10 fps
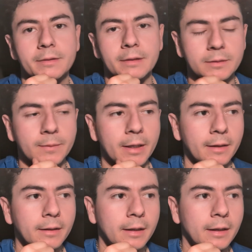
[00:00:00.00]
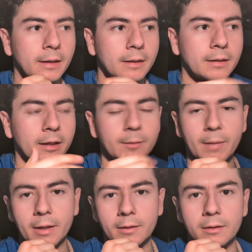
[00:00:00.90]
So that's my kind of
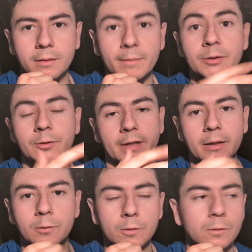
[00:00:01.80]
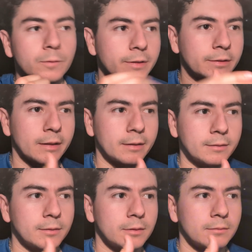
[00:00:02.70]
my mesocycle goal, which is like
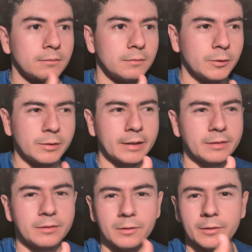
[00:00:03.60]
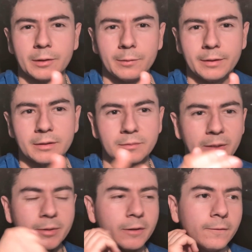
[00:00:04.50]
usually like 2 to 3 weeks,
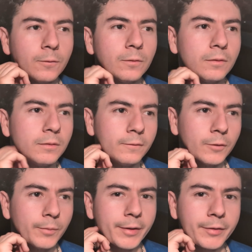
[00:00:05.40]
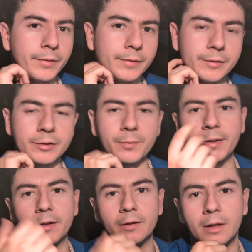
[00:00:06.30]
maybe a full month, just
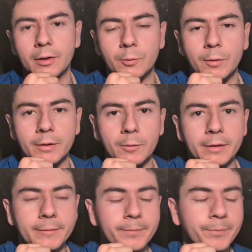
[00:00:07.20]
depending on how you want to work it.